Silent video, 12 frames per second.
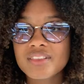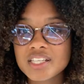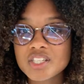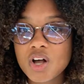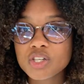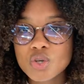
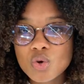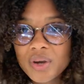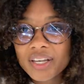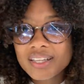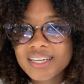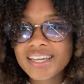Let's also
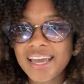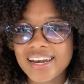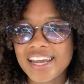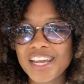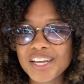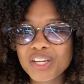quickly
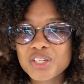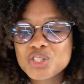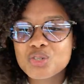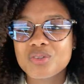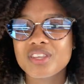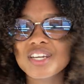get
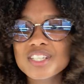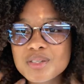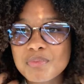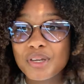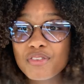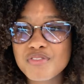into this
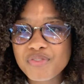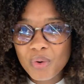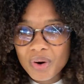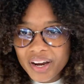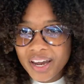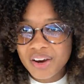
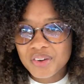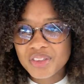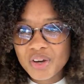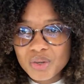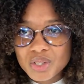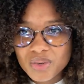before hair
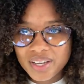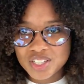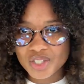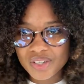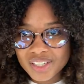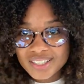though. So as
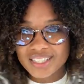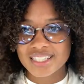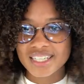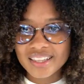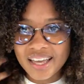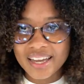you can
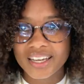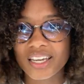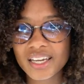see, like,